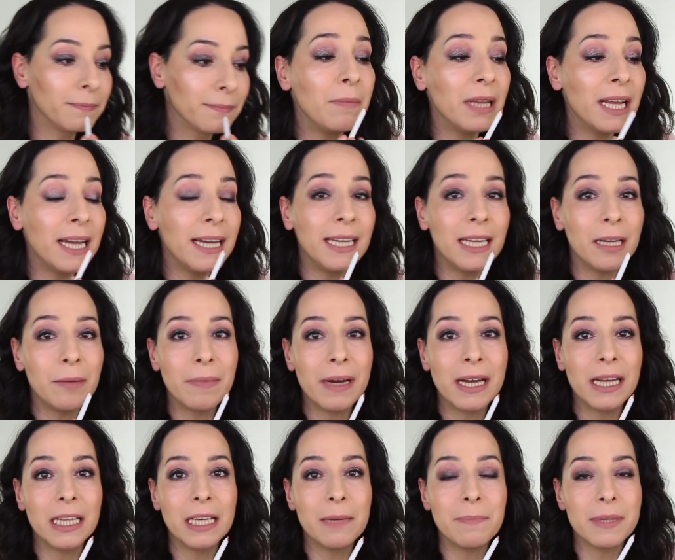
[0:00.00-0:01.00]
I'm lining
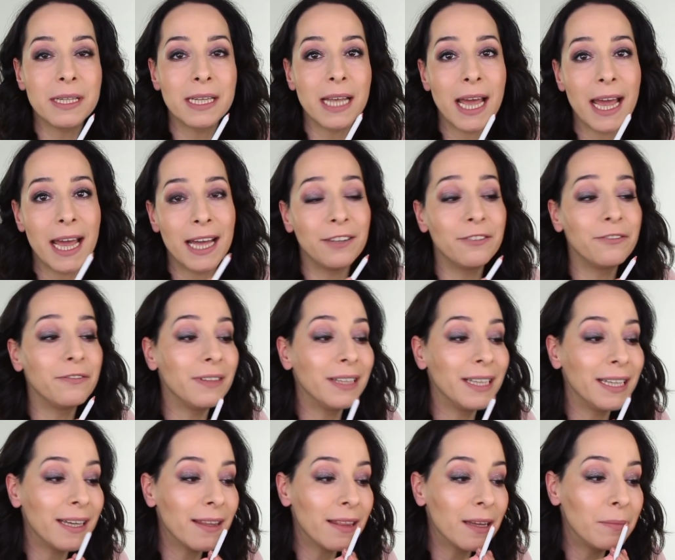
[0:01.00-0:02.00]
my lips and
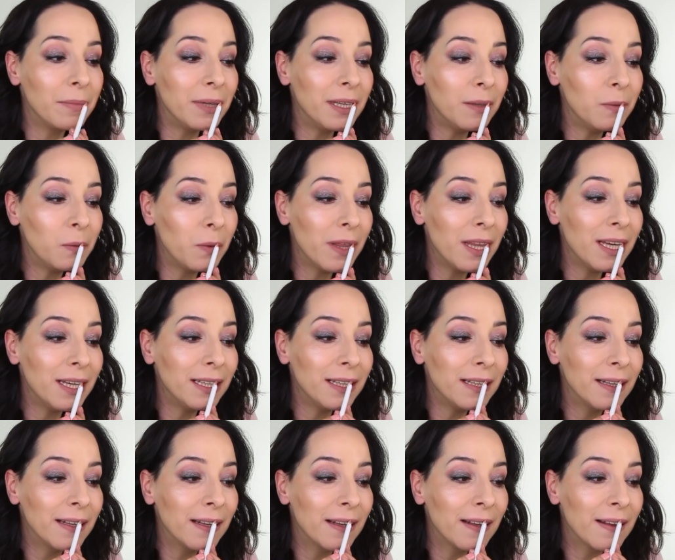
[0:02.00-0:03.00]
filling them in with it.